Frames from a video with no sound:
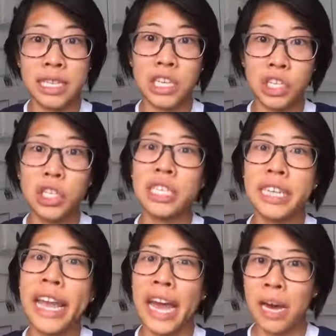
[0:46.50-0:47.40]
it should
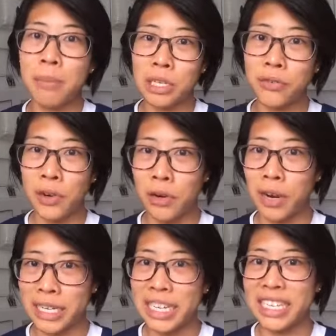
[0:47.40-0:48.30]
state how much
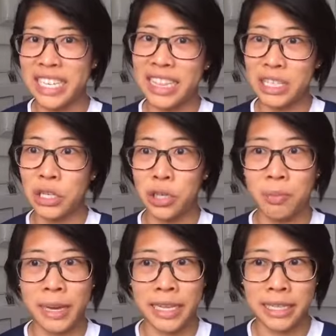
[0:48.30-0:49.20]
fluoride is in the
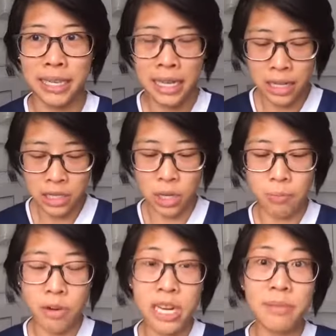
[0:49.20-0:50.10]
toothpaste. So
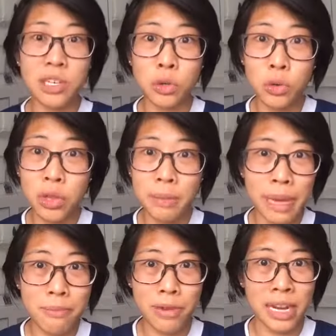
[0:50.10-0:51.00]
pretty much all the
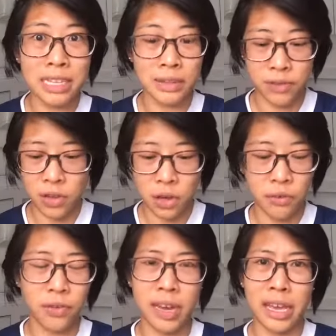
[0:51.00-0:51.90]
main brands, if you go
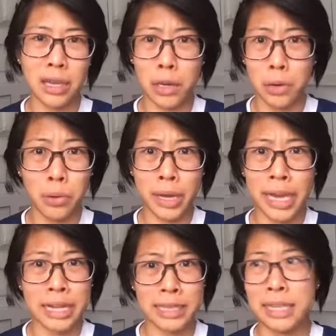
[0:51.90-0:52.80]
for like
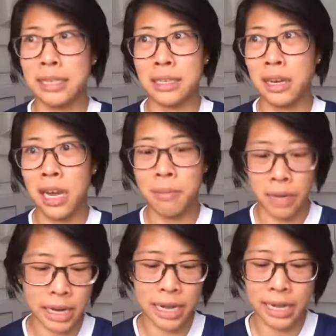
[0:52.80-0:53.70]
Colgate, Sensodyne,
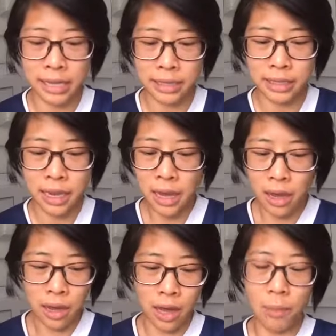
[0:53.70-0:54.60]
McLean's,
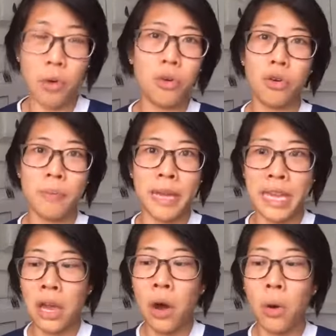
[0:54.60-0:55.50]

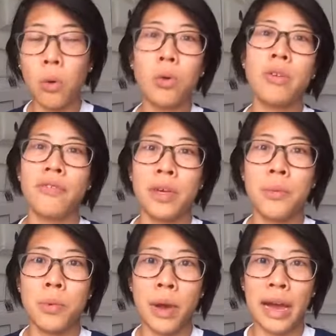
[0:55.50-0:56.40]
Oral-B, all of
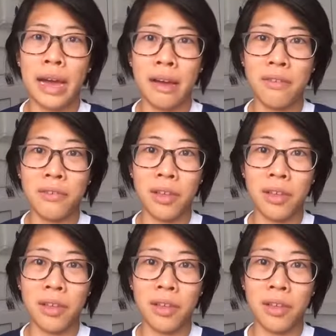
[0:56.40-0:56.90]
them will have